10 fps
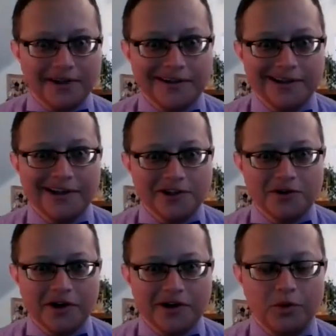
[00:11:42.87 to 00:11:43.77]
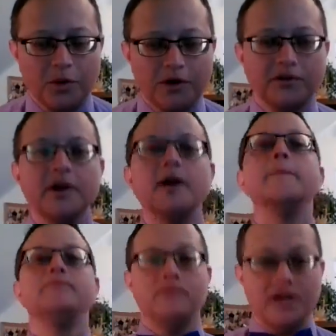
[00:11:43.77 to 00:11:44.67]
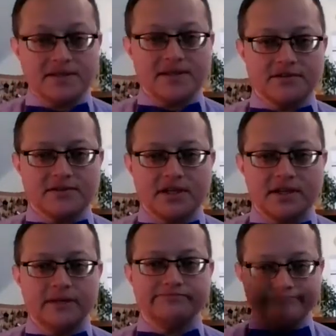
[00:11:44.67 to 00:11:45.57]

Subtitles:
in the electronic world, make sounds like that.